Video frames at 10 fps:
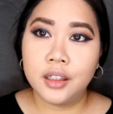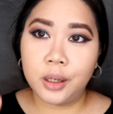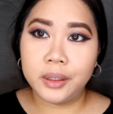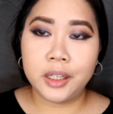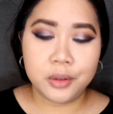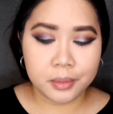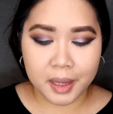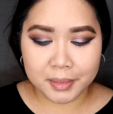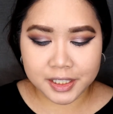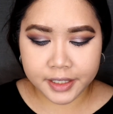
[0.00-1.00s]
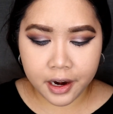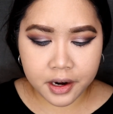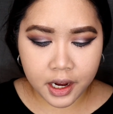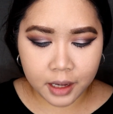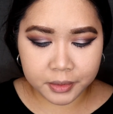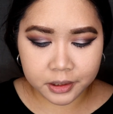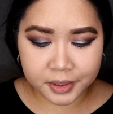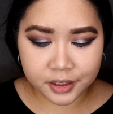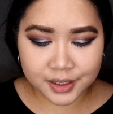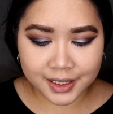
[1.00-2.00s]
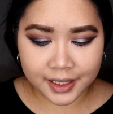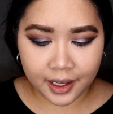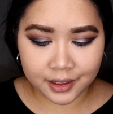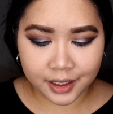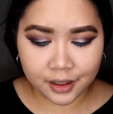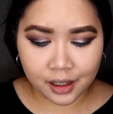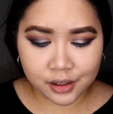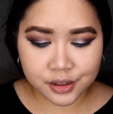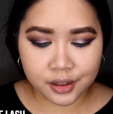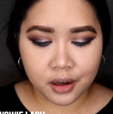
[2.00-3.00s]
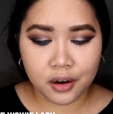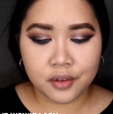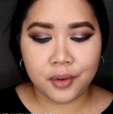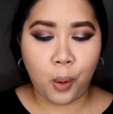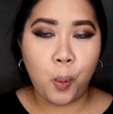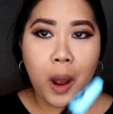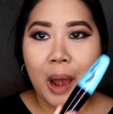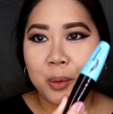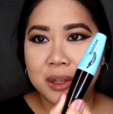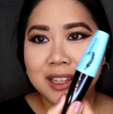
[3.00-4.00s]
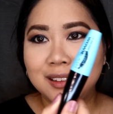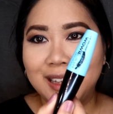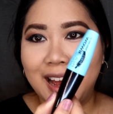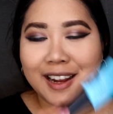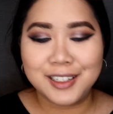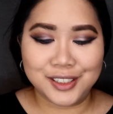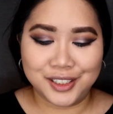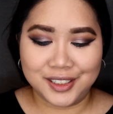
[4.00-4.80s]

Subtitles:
Going in with my mascara, I'm gonna be using the LA Colors Curve Wowie Lash.